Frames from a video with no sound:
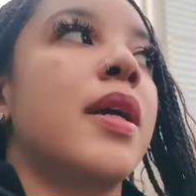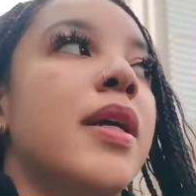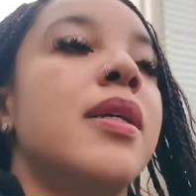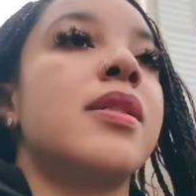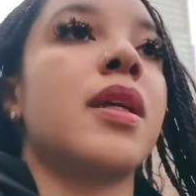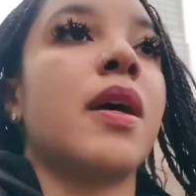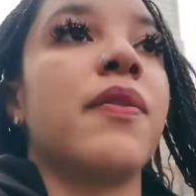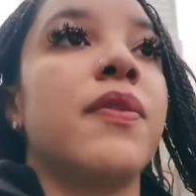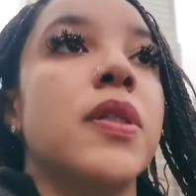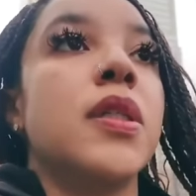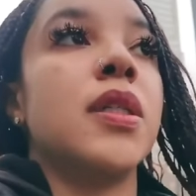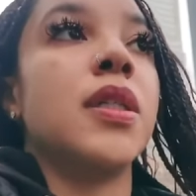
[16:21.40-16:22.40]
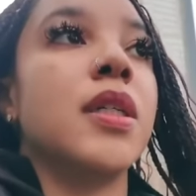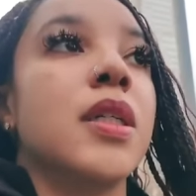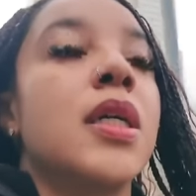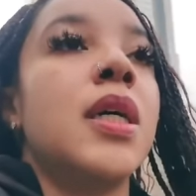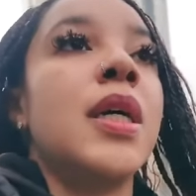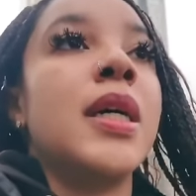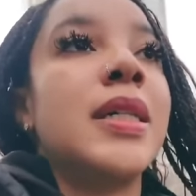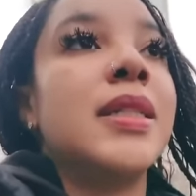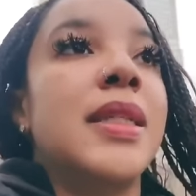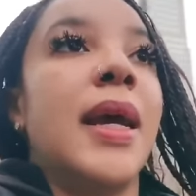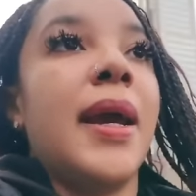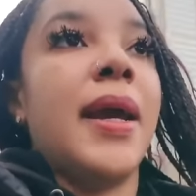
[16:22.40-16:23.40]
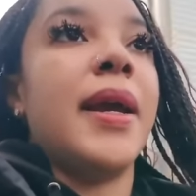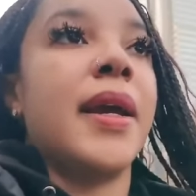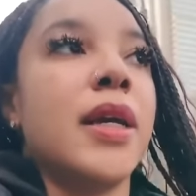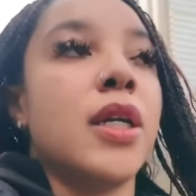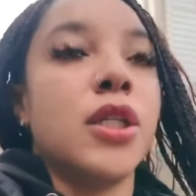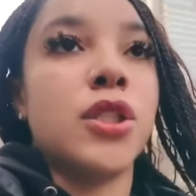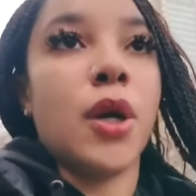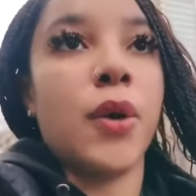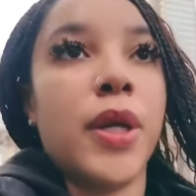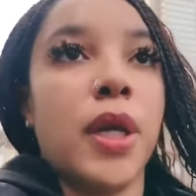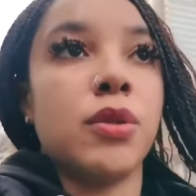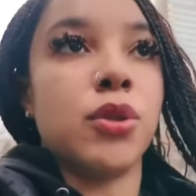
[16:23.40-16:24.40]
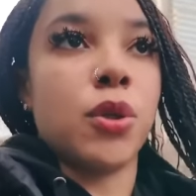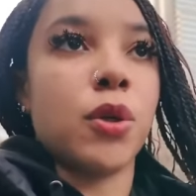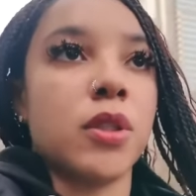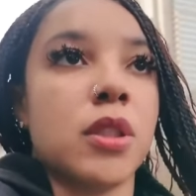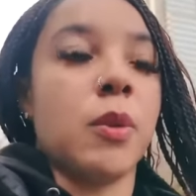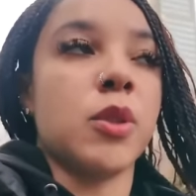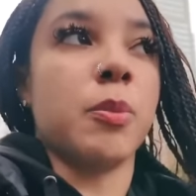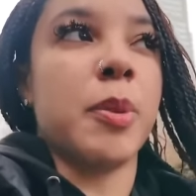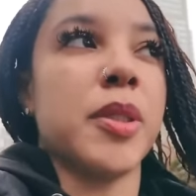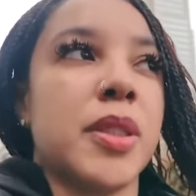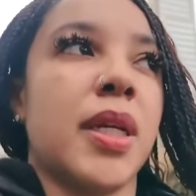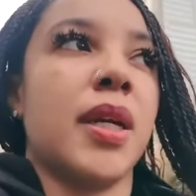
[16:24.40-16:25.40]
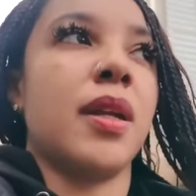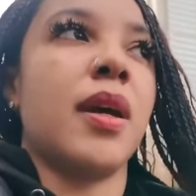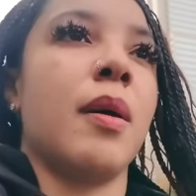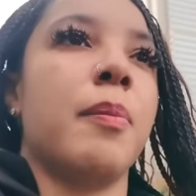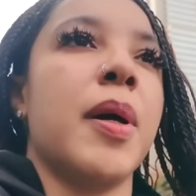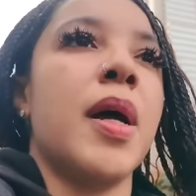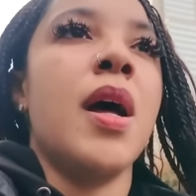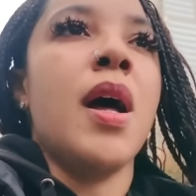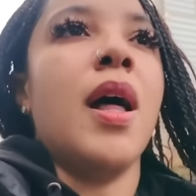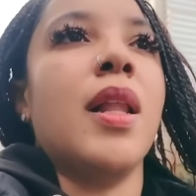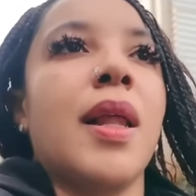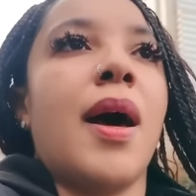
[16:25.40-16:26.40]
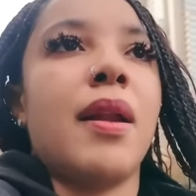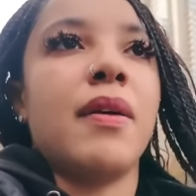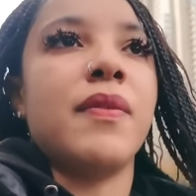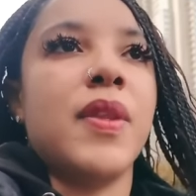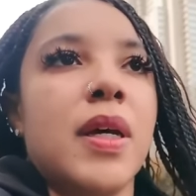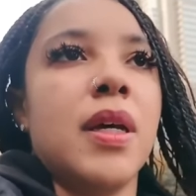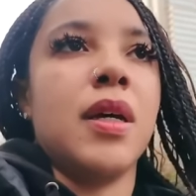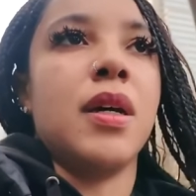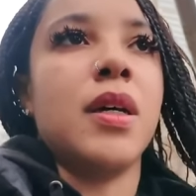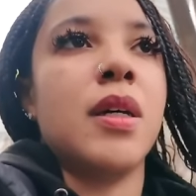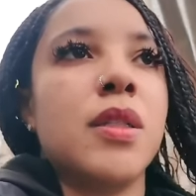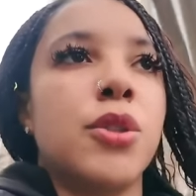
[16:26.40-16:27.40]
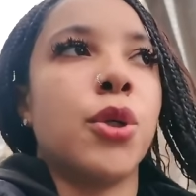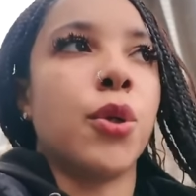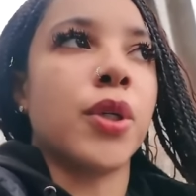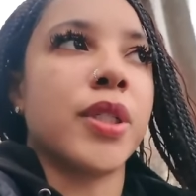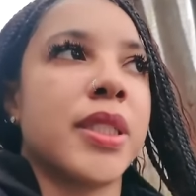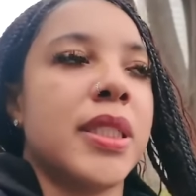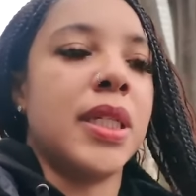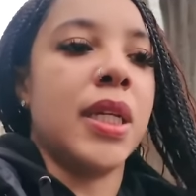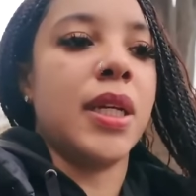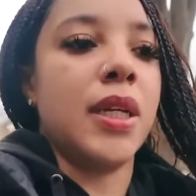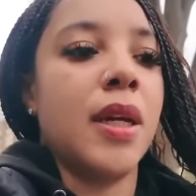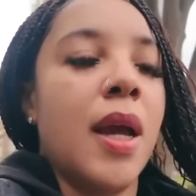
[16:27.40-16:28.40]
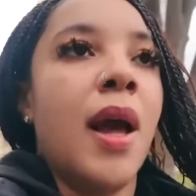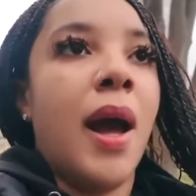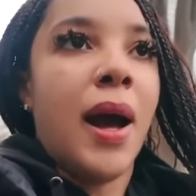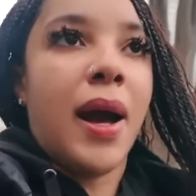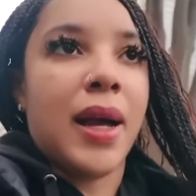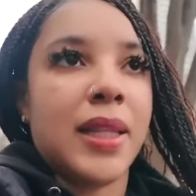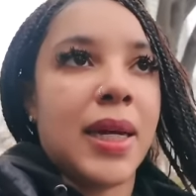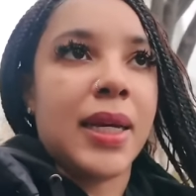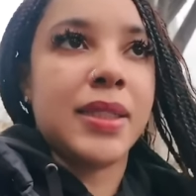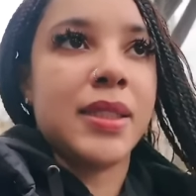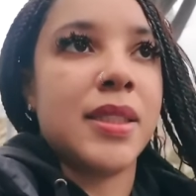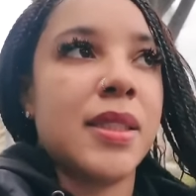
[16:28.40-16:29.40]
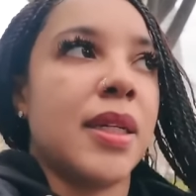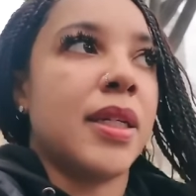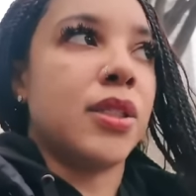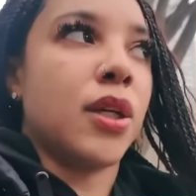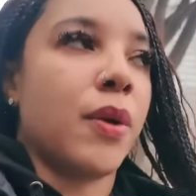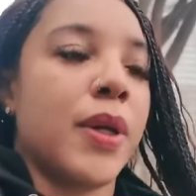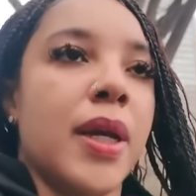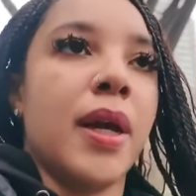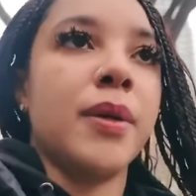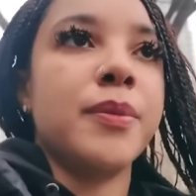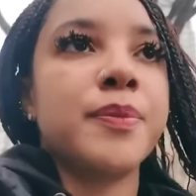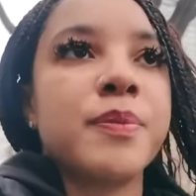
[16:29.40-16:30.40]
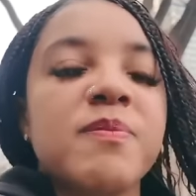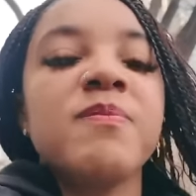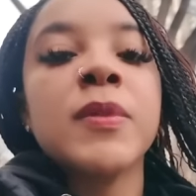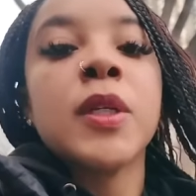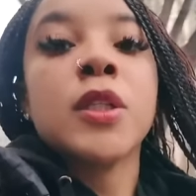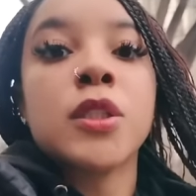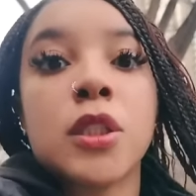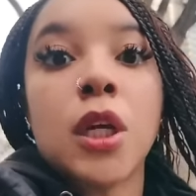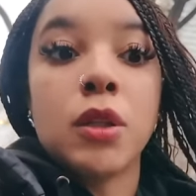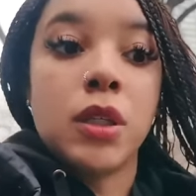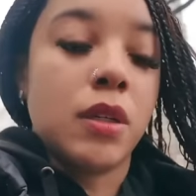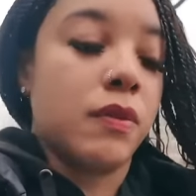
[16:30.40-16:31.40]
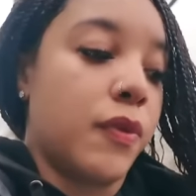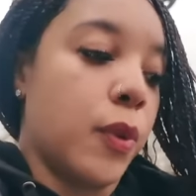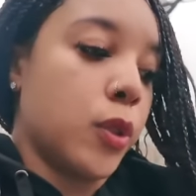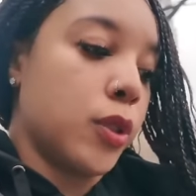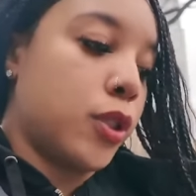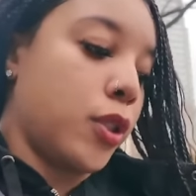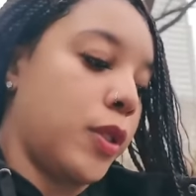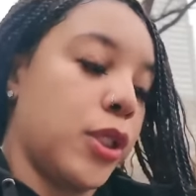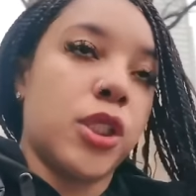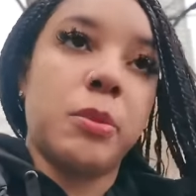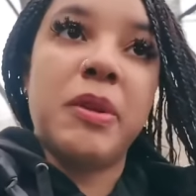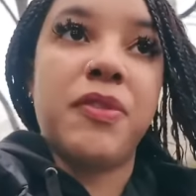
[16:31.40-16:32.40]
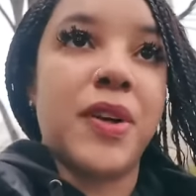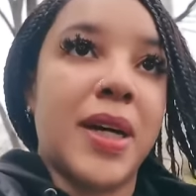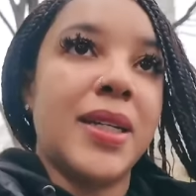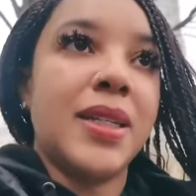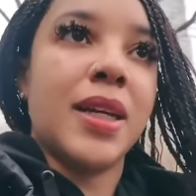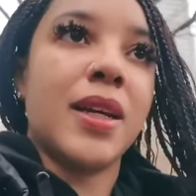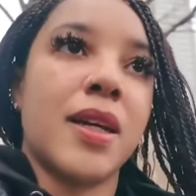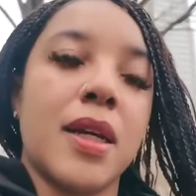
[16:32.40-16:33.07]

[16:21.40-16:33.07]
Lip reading: It is a full day Tokyo tour, so we're supposed to hit up a lot of the touristy highlights in Tokyo. So looking forward to it, should be fun.